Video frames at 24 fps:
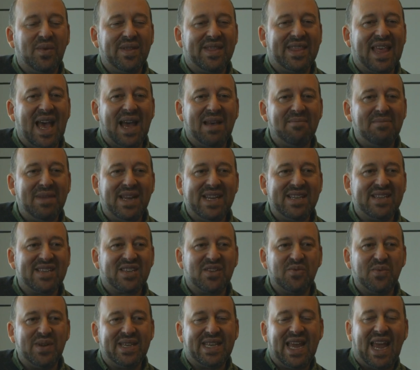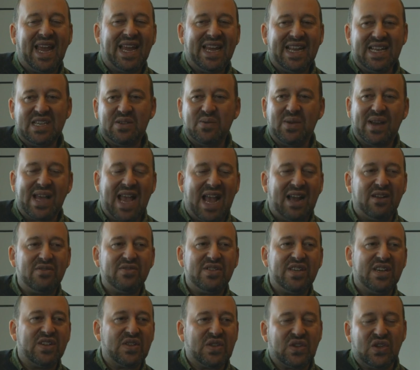That means that we take into account
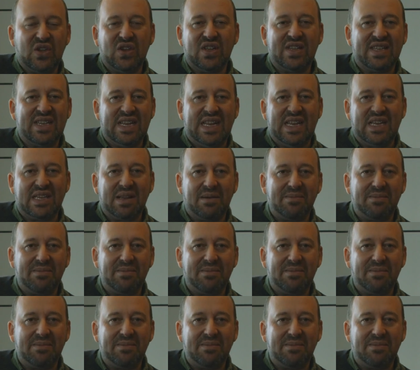the uncertainties.